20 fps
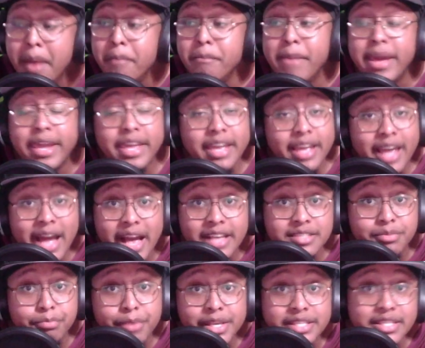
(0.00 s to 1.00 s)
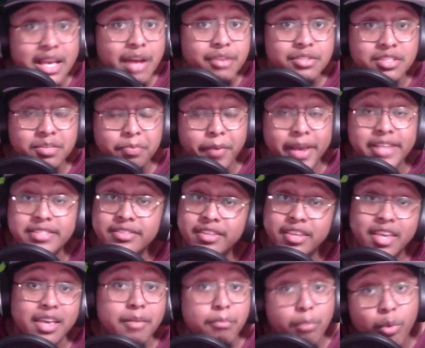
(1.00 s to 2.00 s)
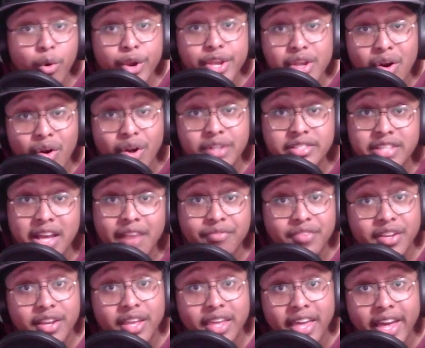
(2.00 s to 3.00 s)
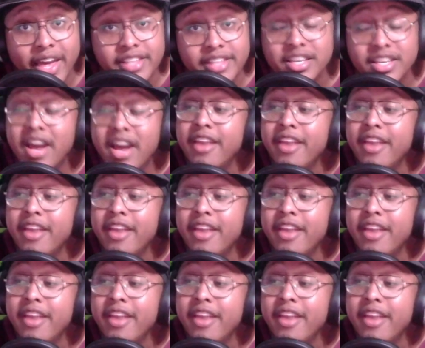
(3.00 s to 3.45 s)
making guys miss out in space to get more yards after the catch.